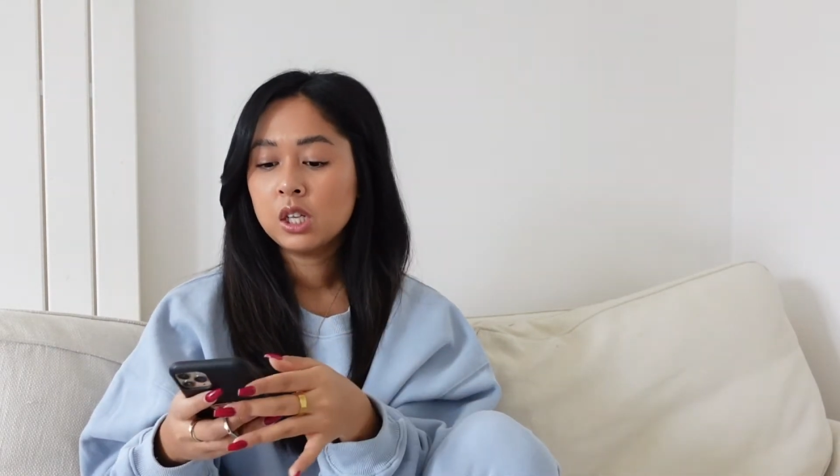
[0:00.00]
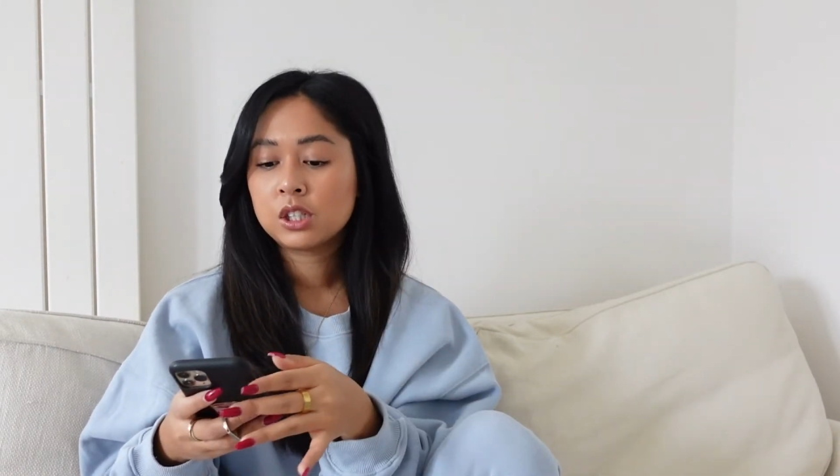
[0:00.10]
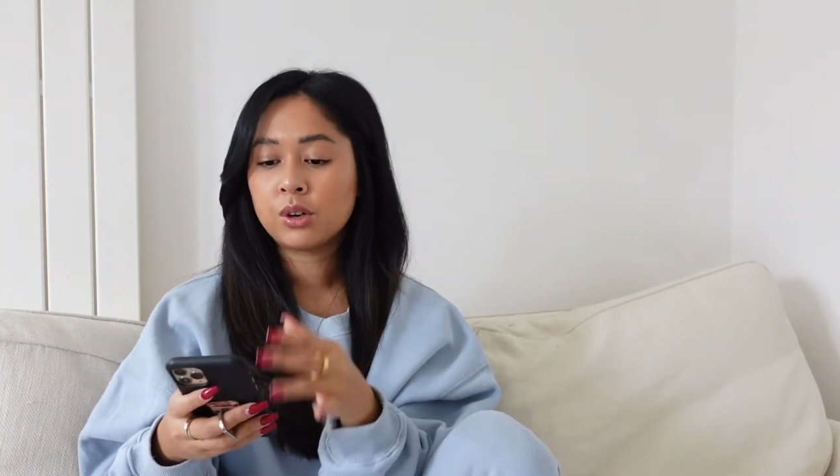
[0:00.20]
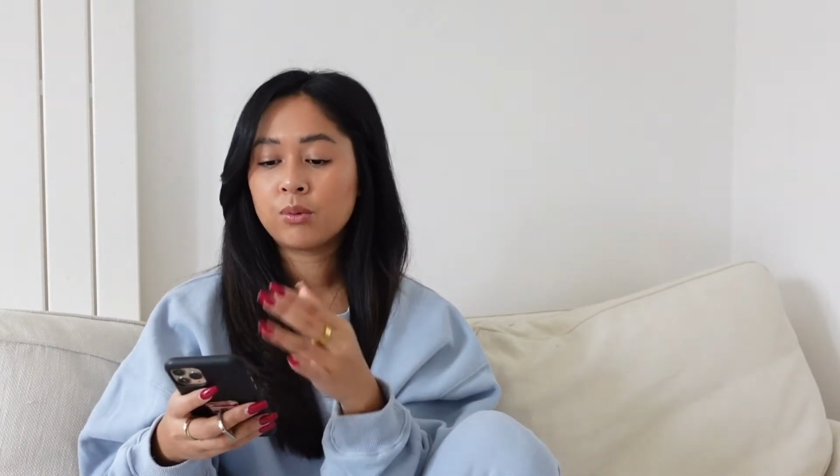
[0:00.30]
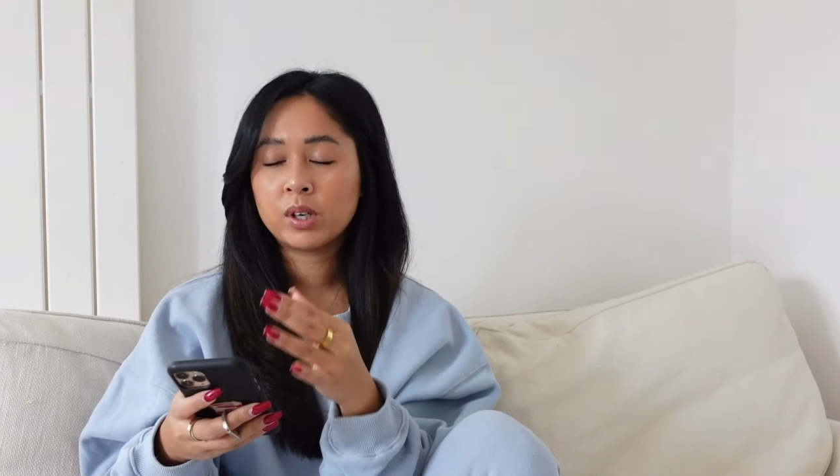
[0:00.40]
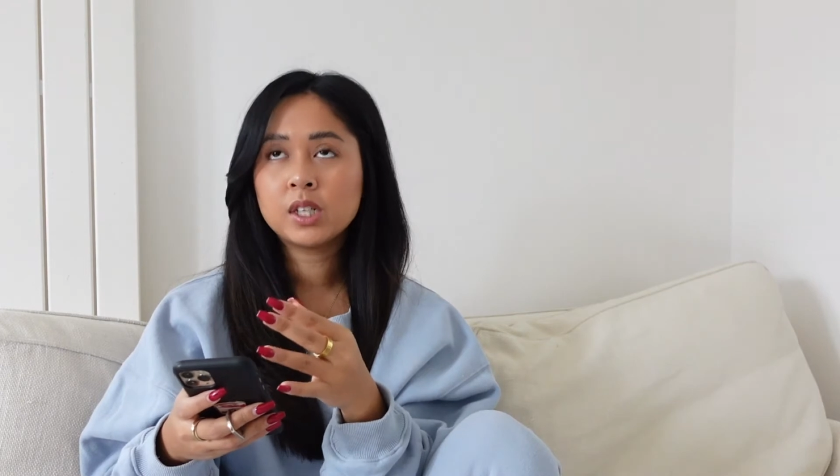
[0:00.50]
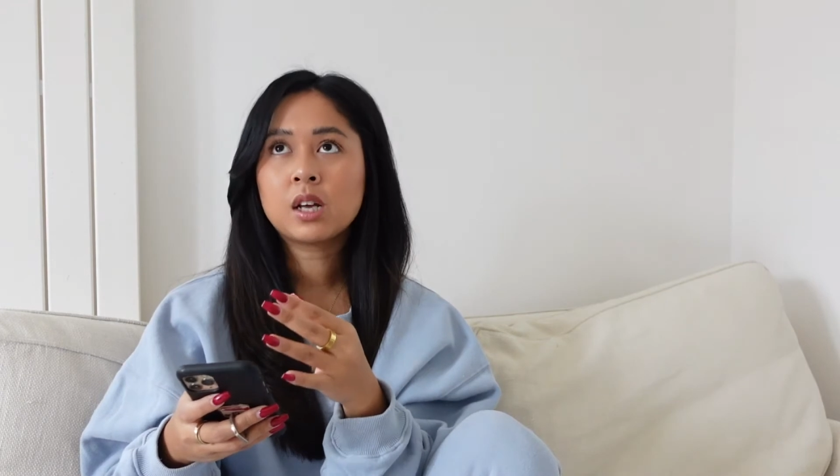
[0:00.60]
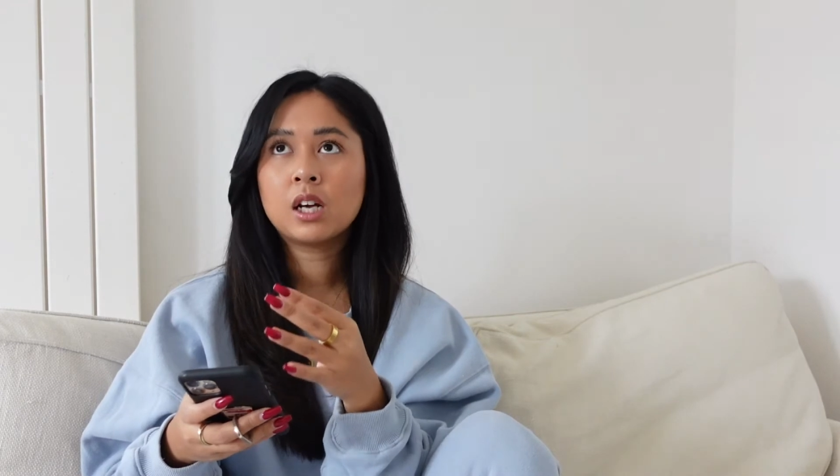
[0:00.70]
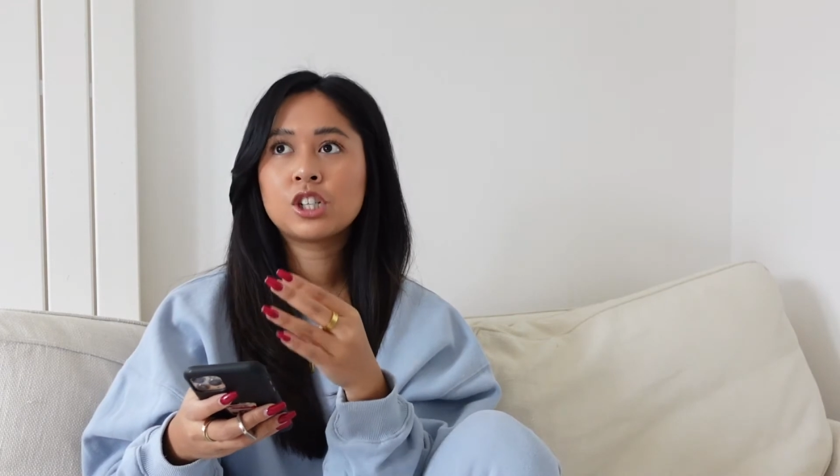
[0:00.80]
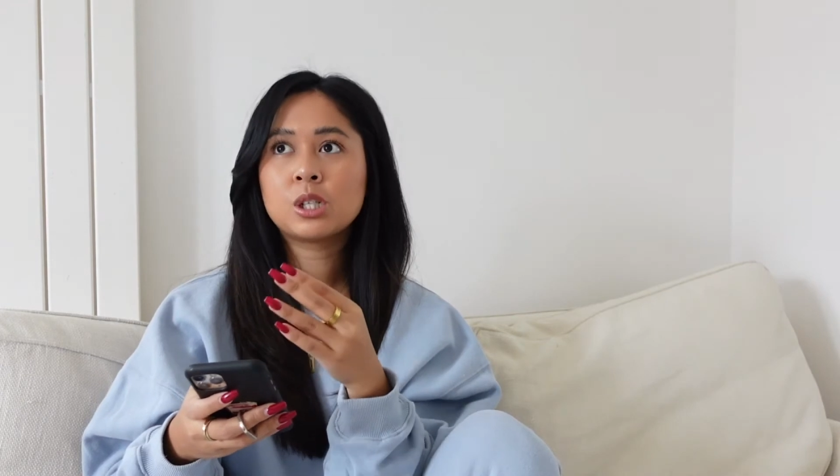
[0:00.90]
So
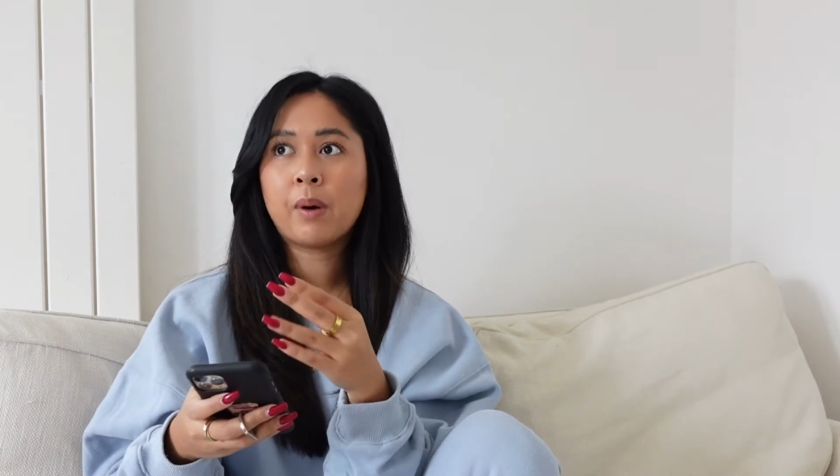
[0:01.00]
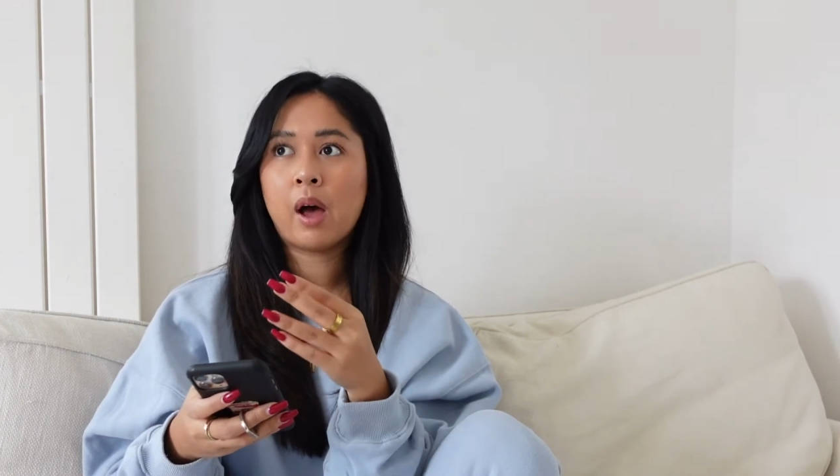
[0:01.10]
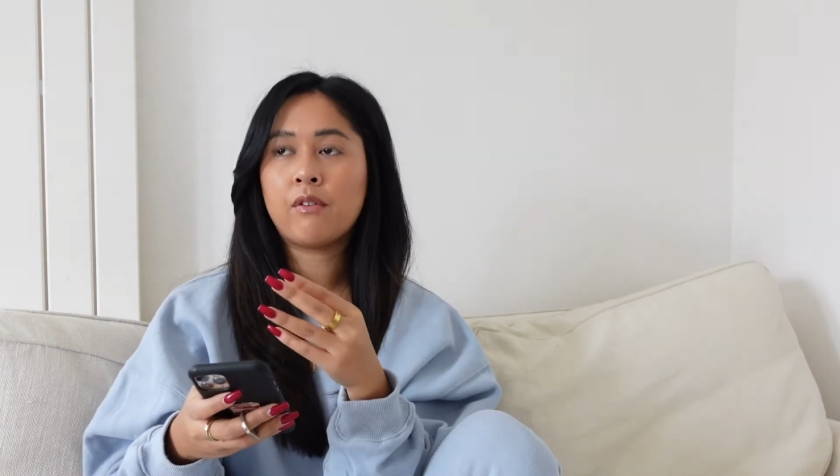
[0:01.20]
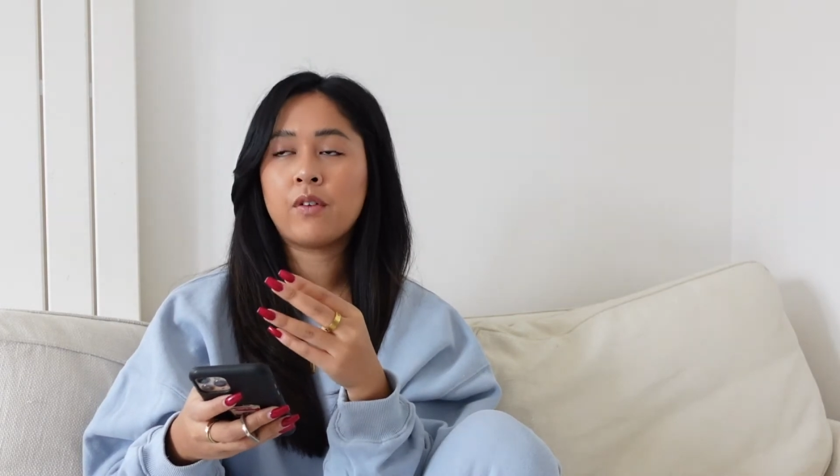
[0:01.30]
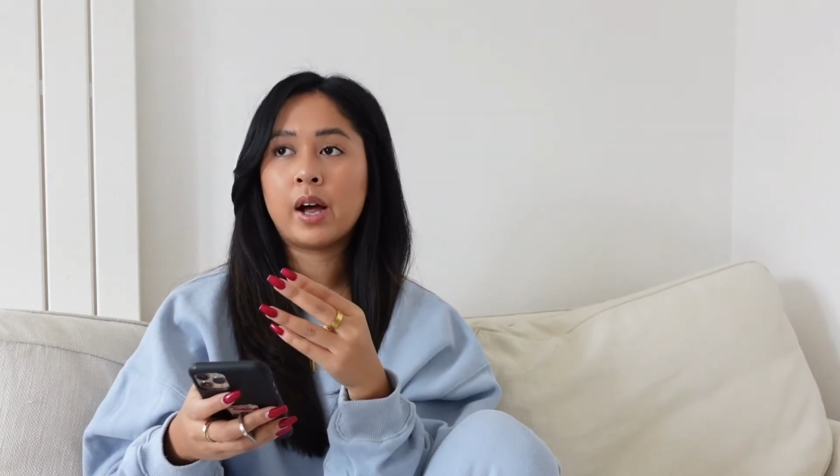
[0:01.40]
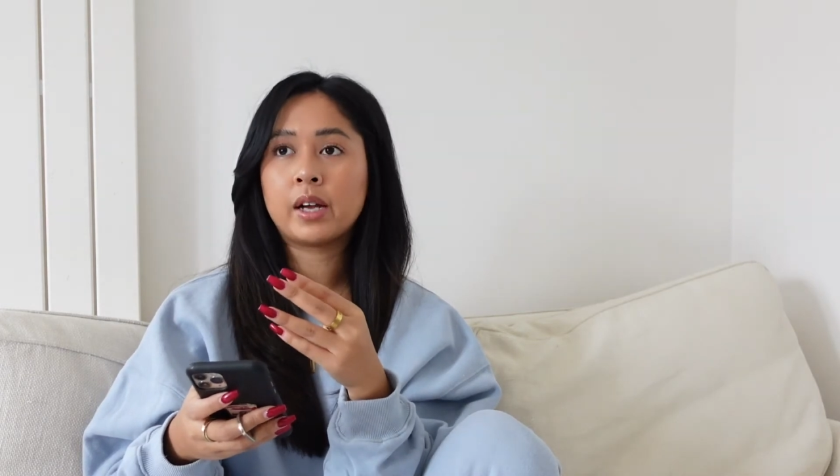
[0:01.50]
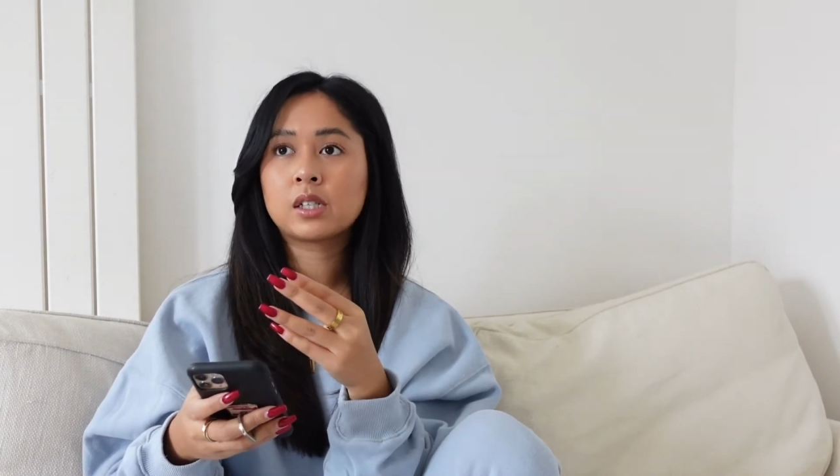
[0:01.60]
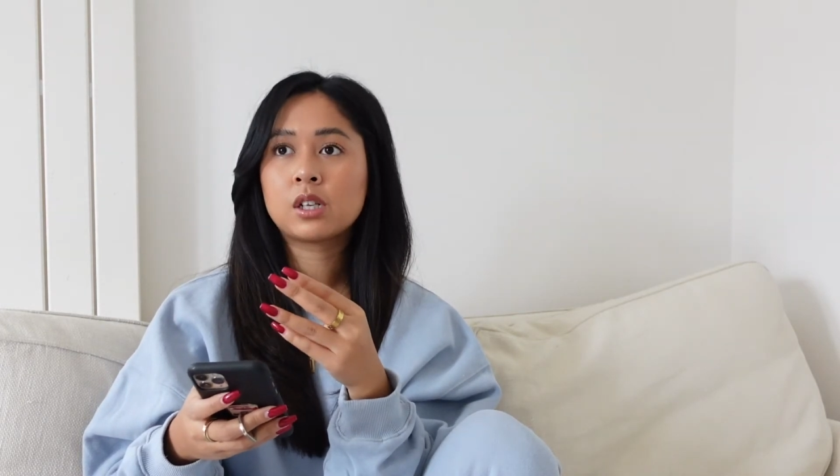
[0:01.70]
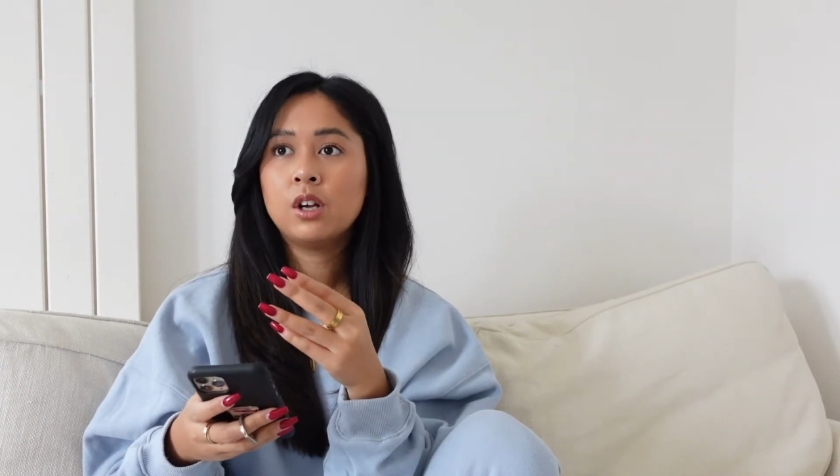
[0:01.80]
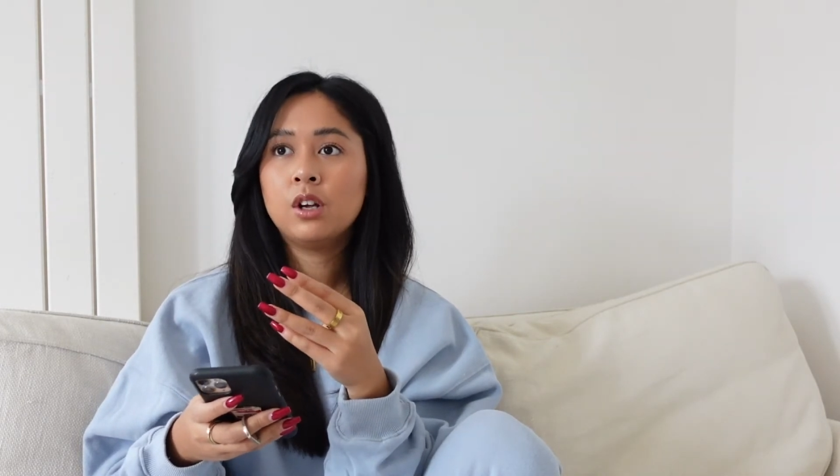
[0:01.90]
Retouch is
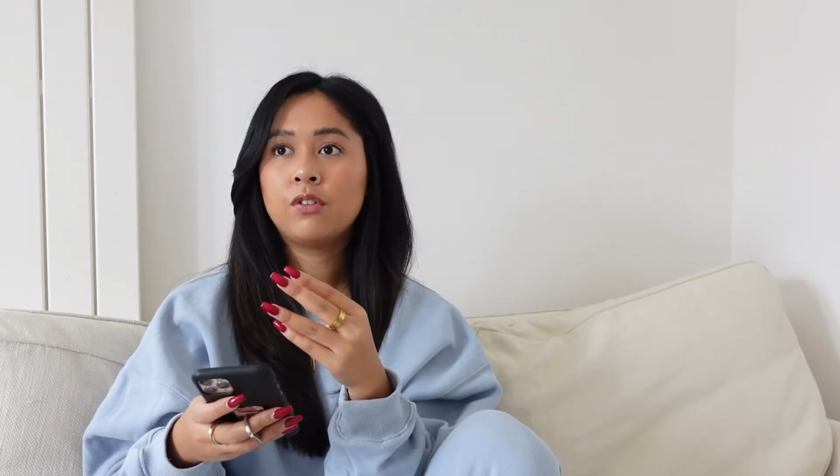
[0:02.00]
perfect